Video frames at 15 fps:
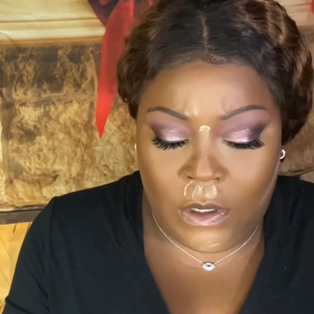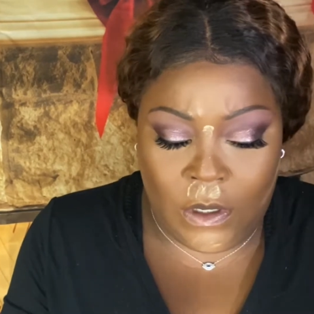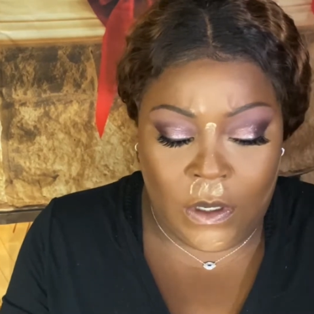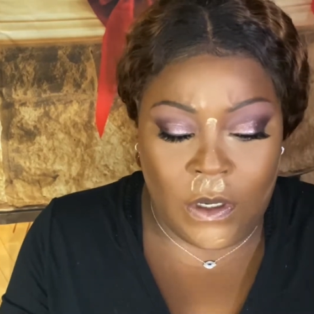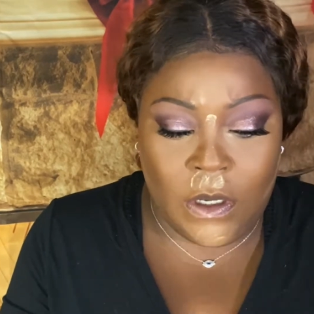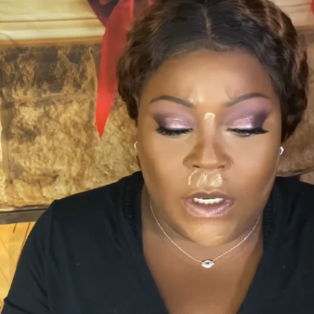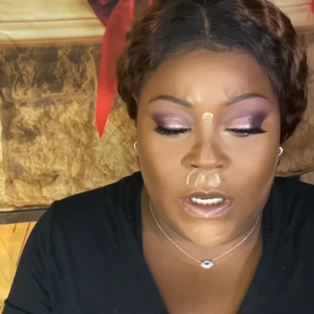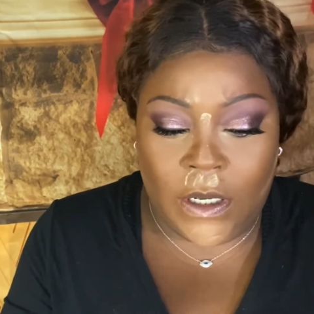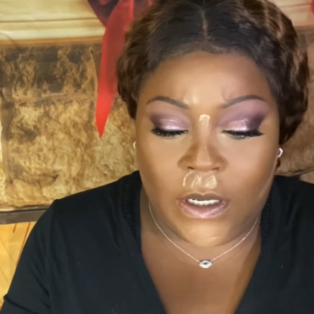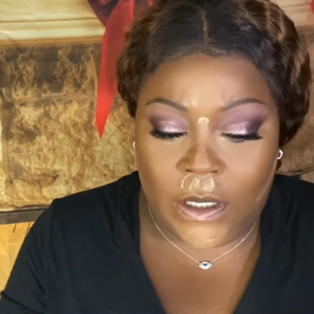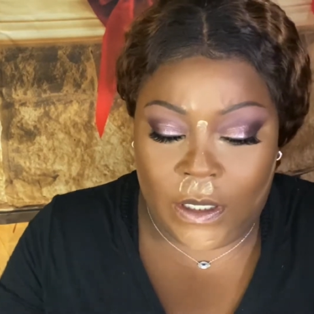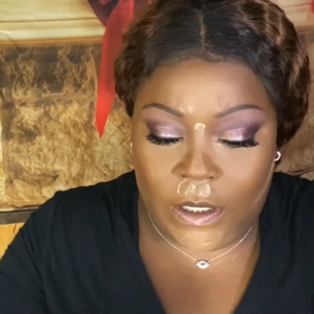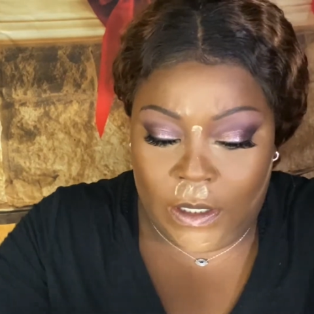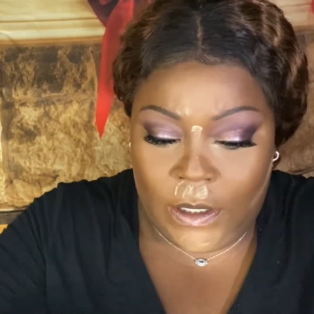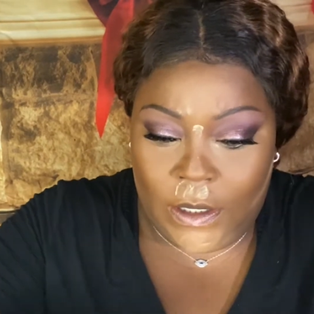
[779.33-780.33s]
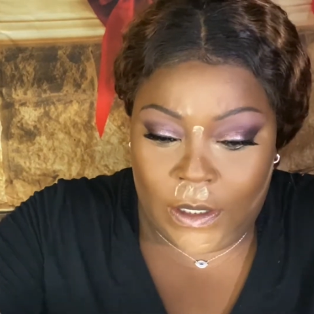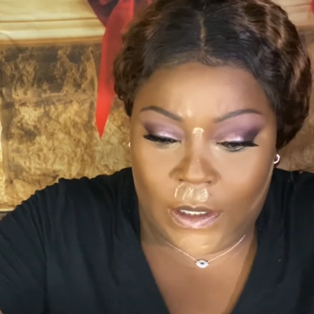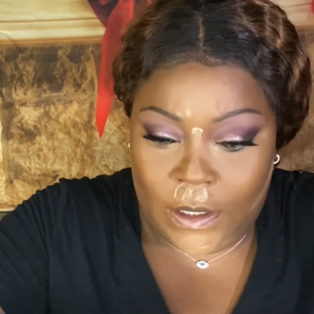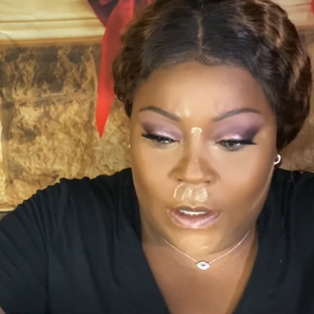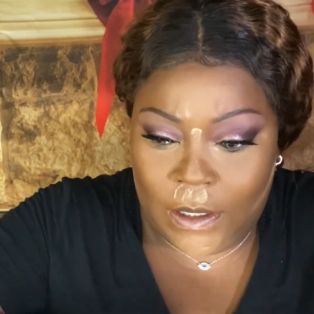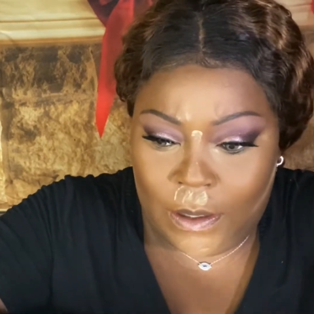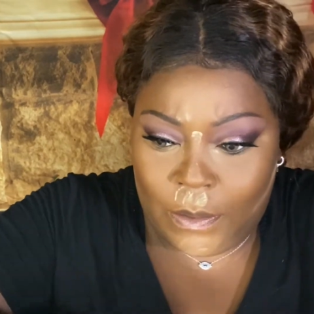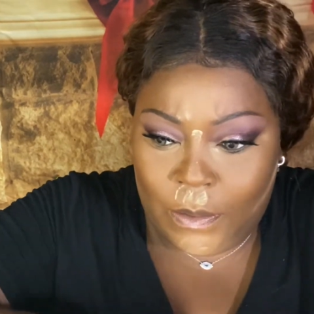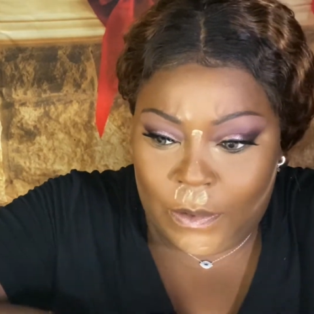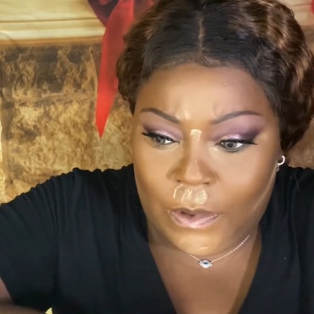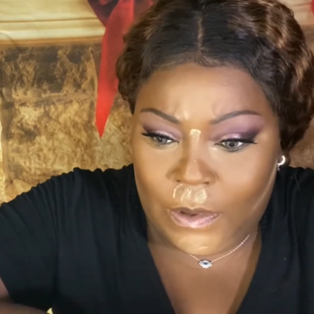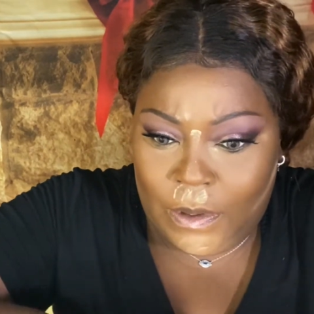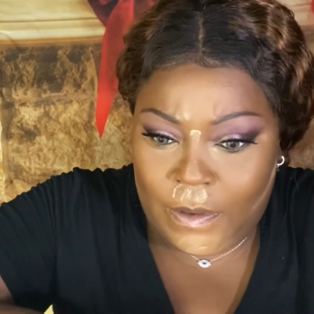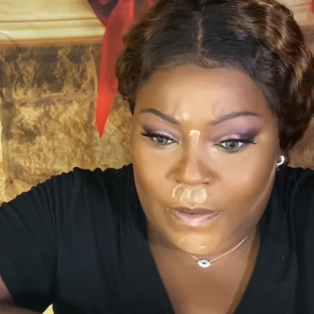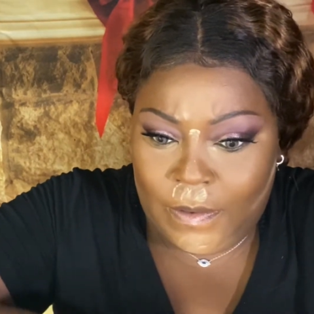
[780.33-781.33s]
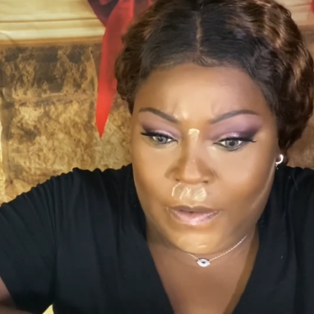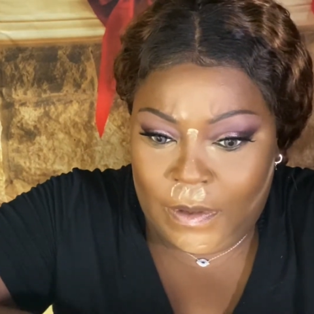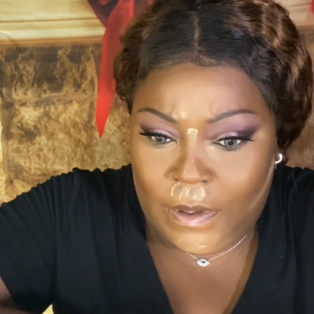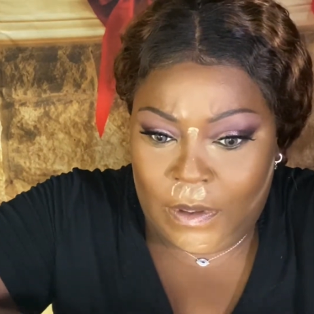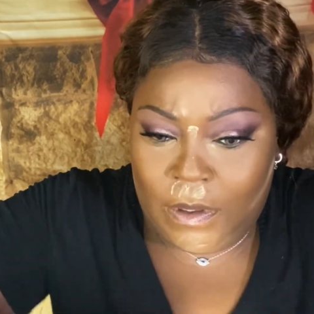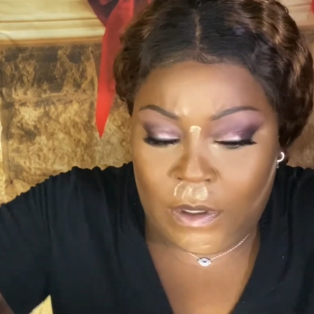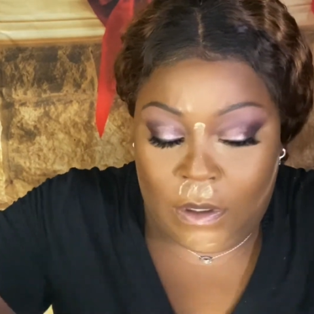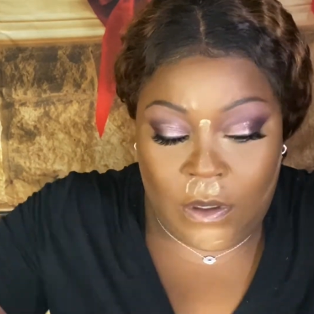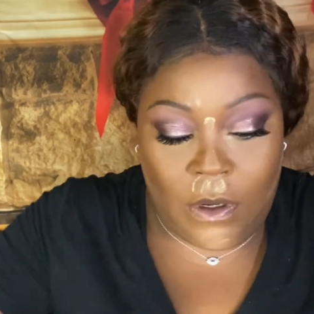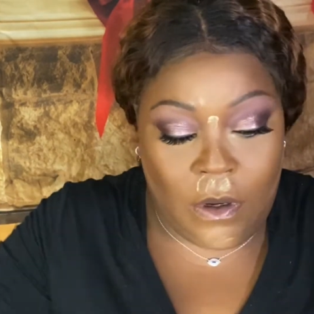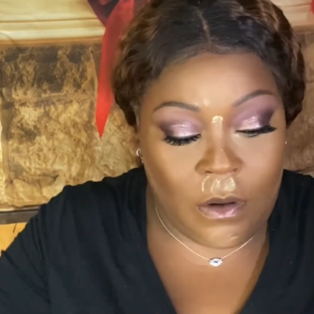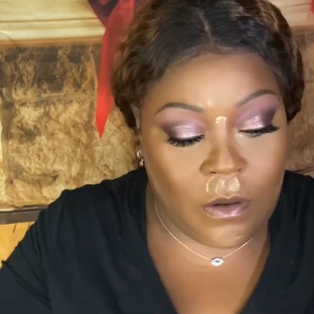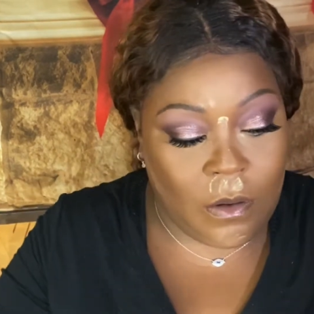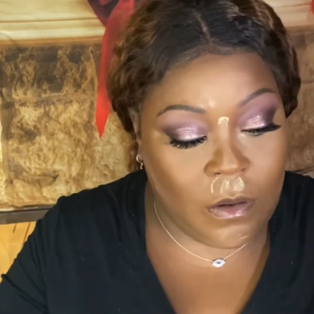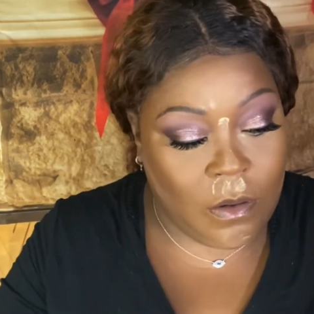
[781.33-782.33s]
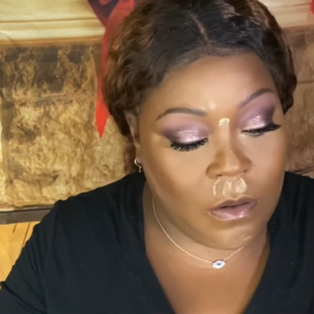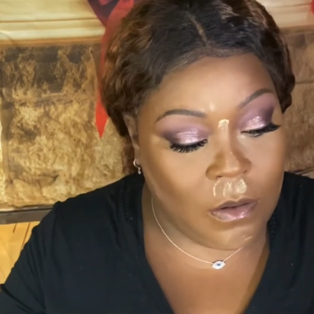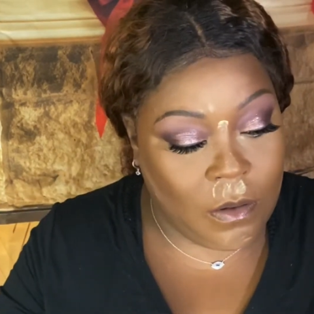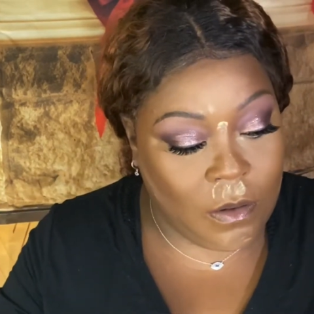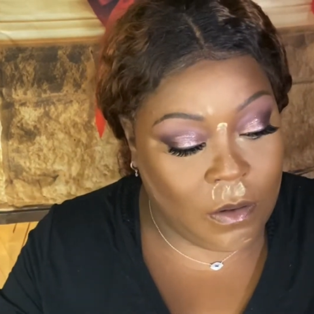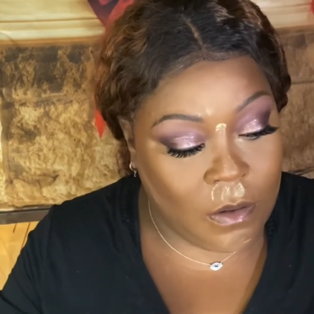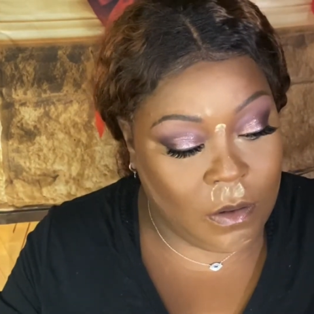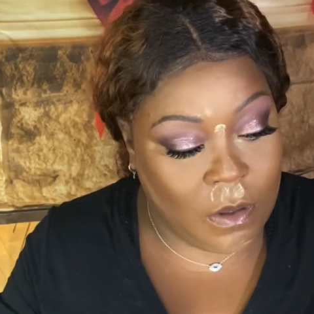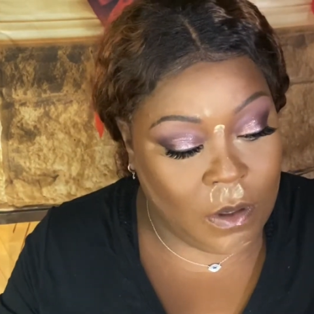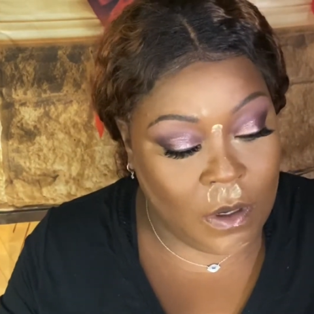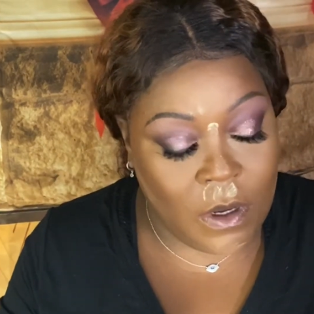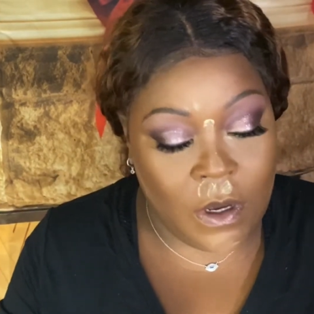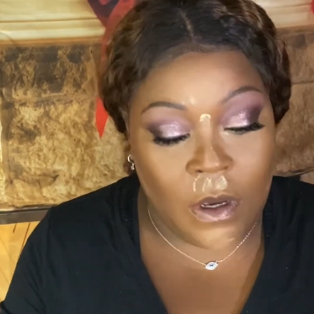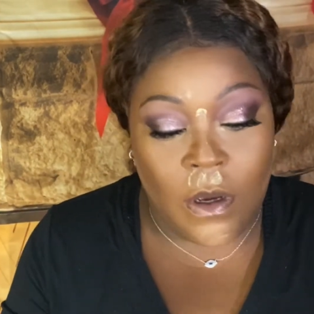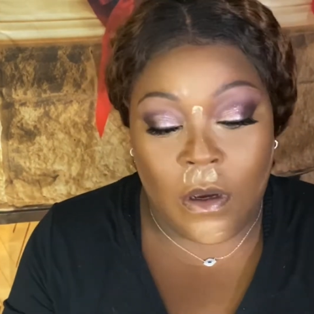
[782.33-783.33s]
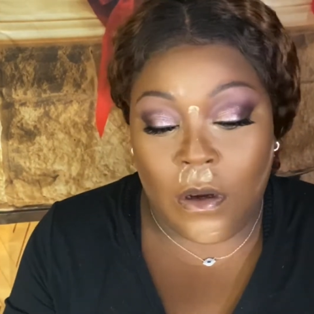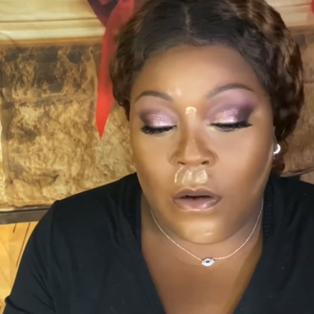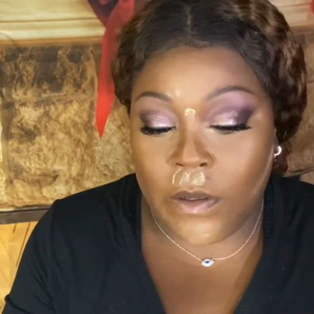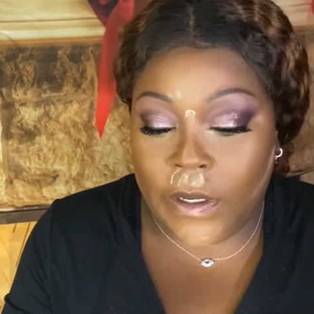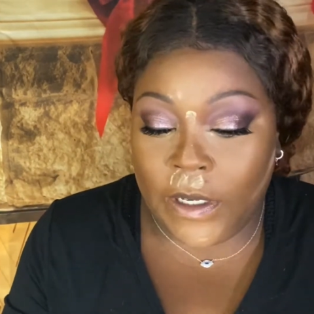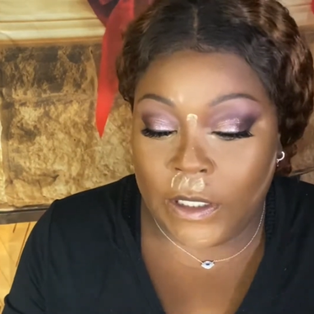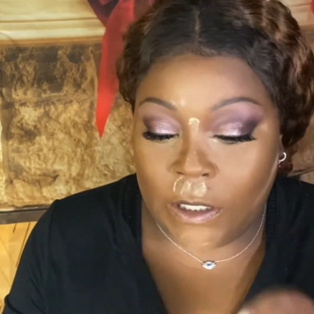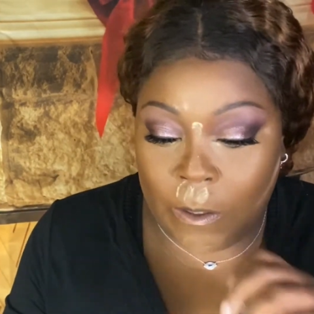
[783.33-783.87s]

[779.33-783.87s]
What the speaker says: can I get the top off? Oh, okay. So